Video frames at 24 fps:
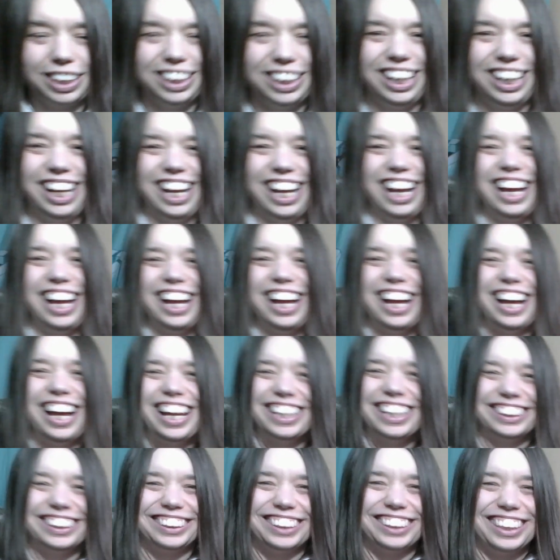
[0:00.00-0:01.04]

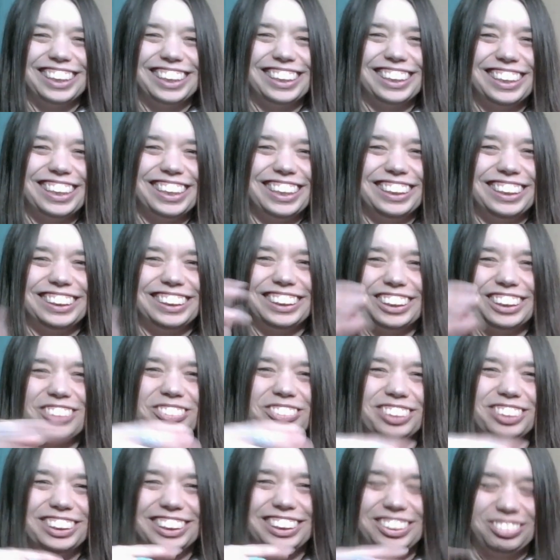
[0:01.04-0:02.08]
I saw an
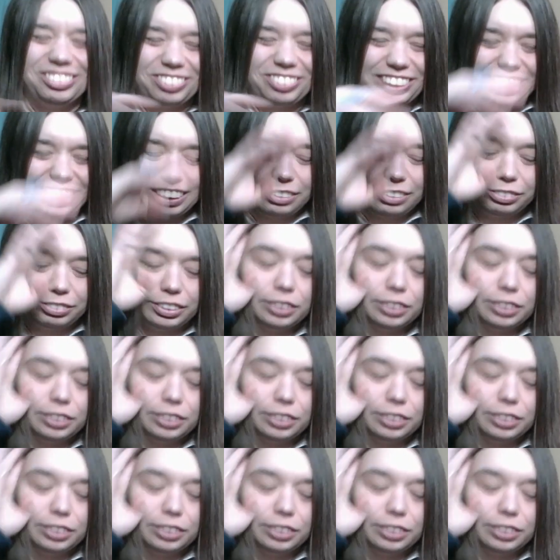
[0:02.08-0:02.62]
inception of myself.